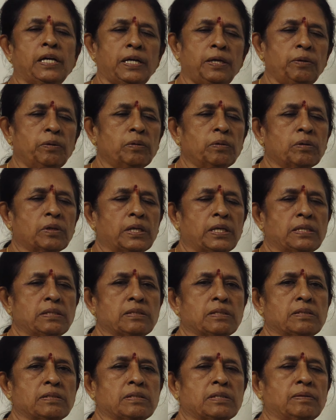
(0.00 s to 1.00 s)

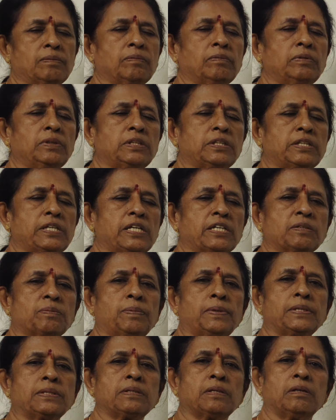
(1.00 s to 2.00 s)
endocrine system, which
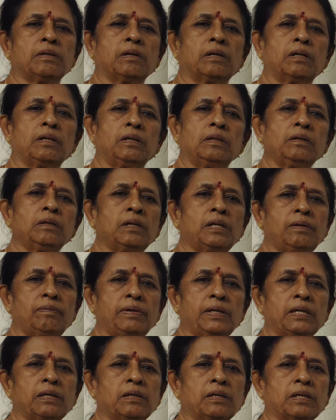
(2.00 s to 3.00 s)
takes place in all
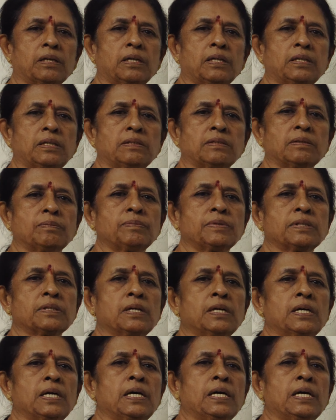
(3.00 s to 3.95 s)
living organisms,